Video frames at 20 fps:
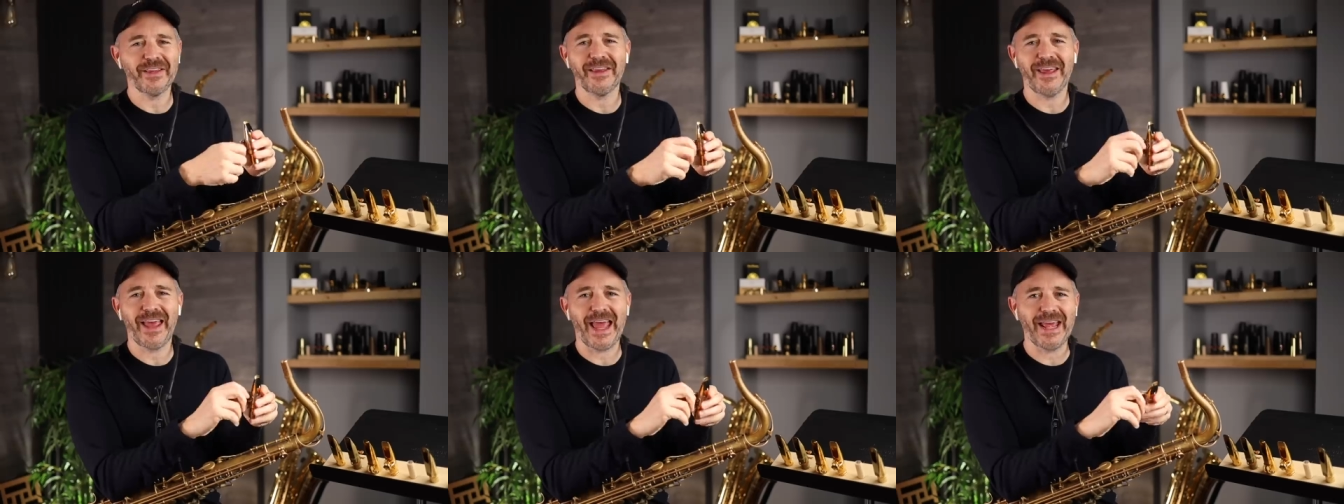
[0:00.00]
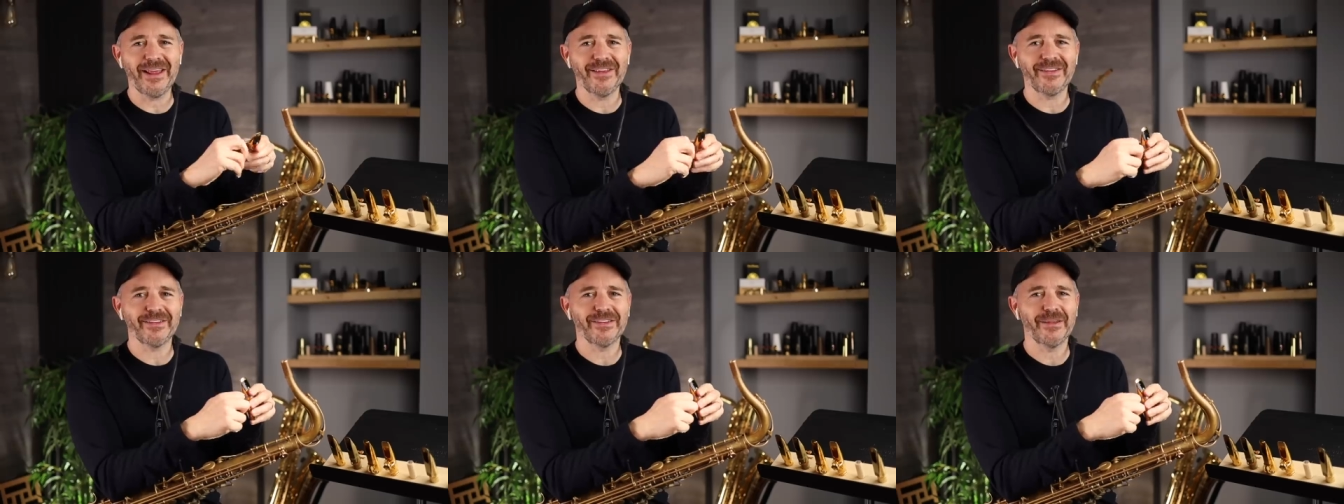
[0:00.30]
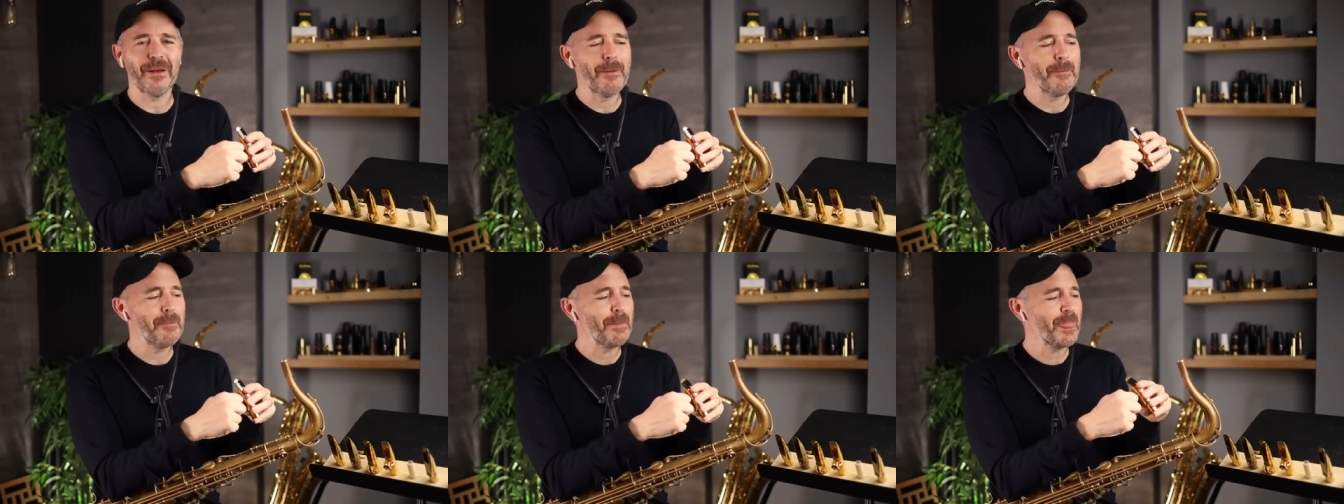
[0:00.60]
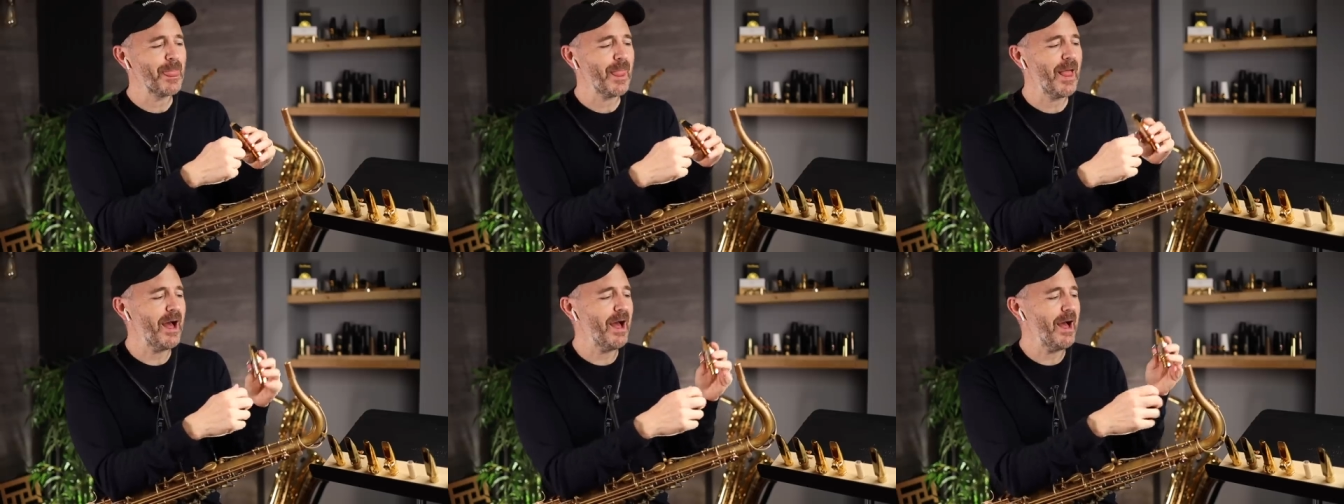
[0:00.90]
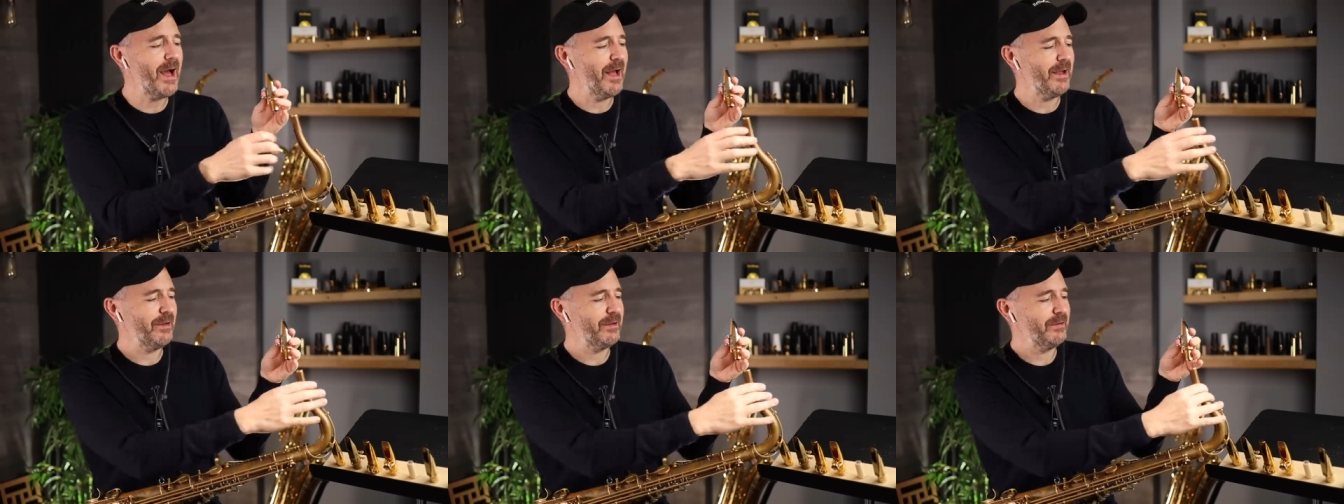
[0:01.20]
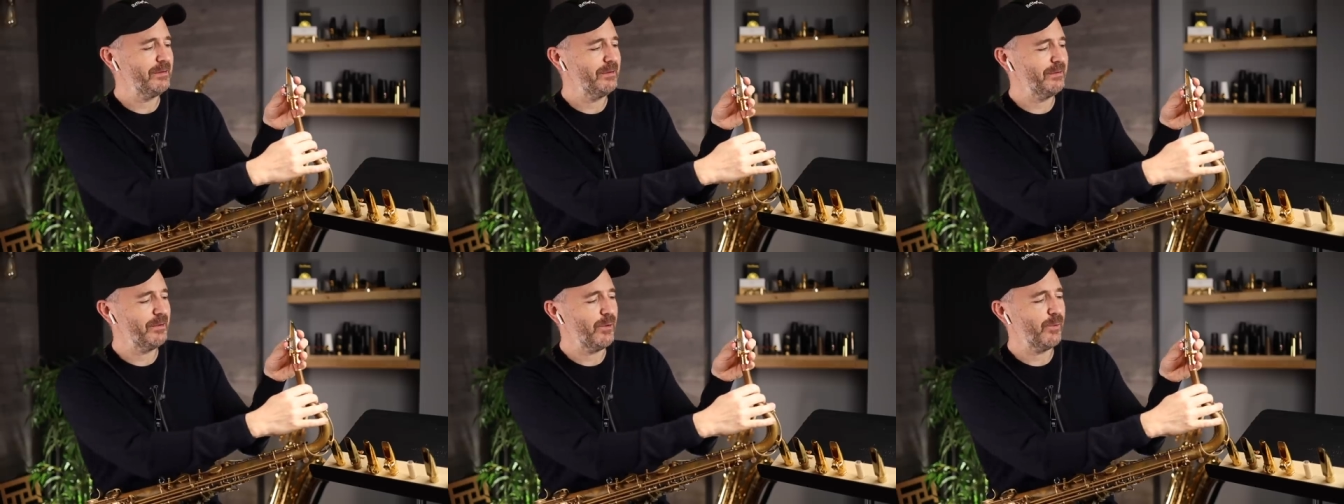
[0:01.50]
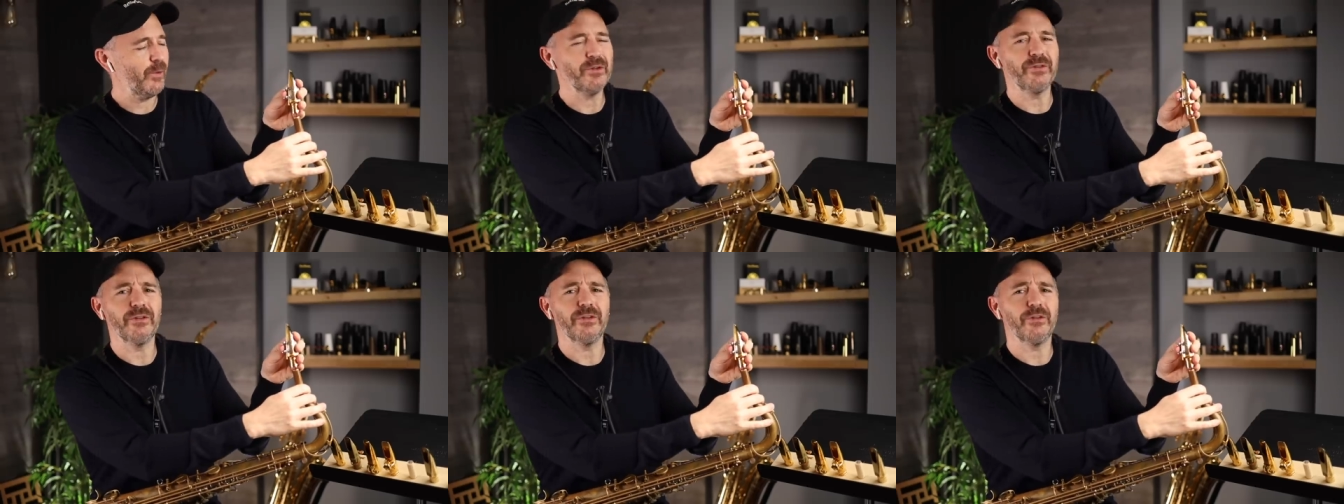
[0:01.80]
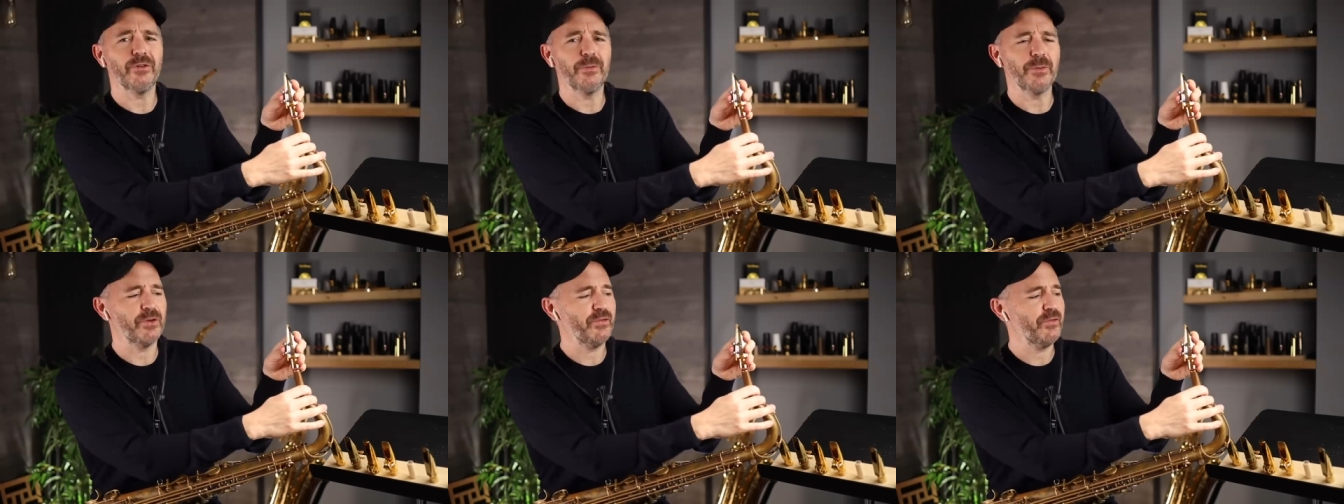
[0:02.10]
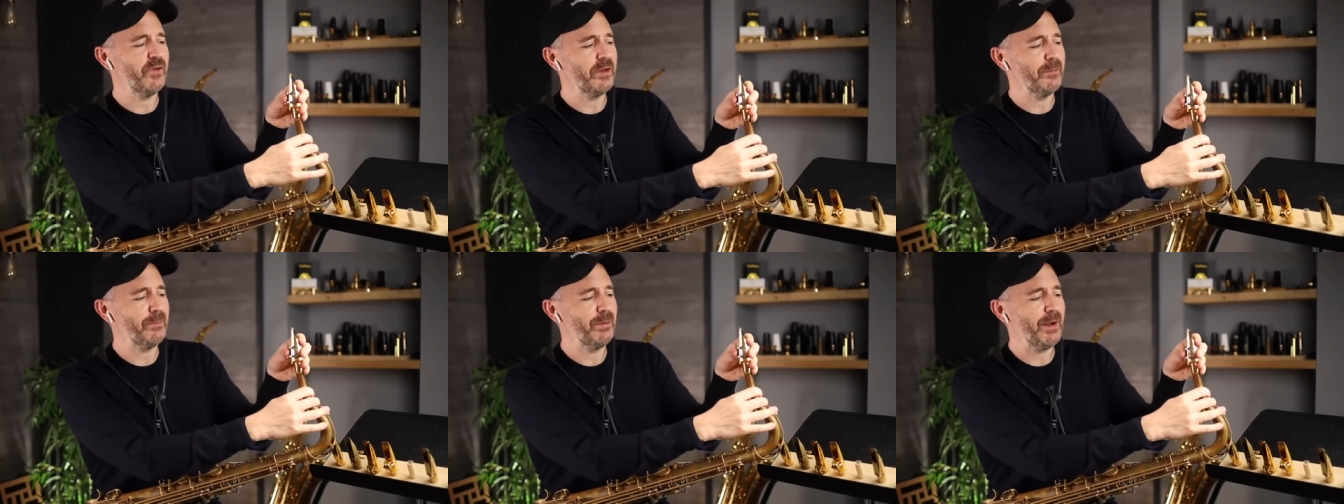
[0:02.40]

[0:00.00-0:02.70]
the case, uh, so it wasn't so much fun to